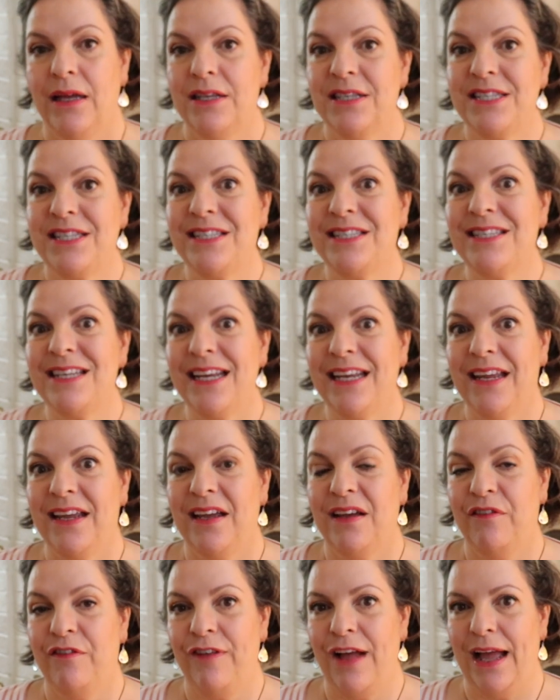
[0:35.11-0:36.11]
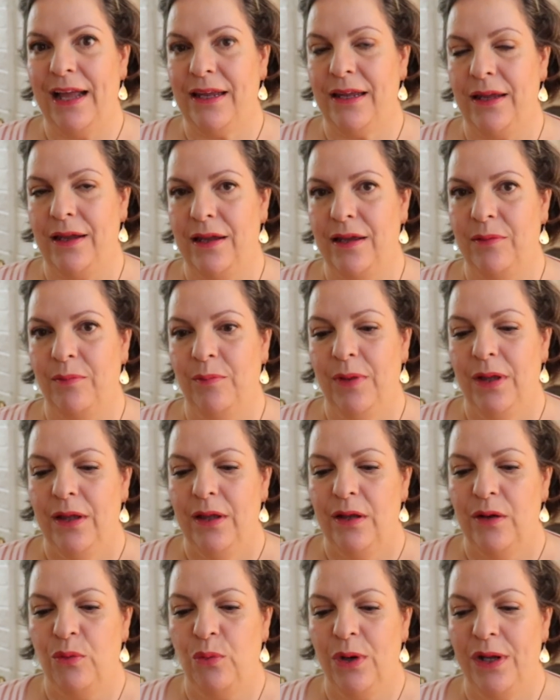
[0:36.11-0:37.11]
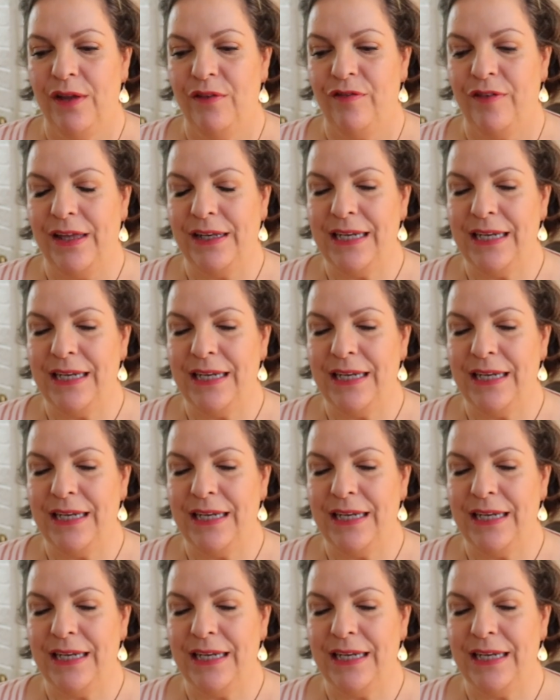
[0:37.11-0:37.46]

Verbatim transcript: stick vacuum with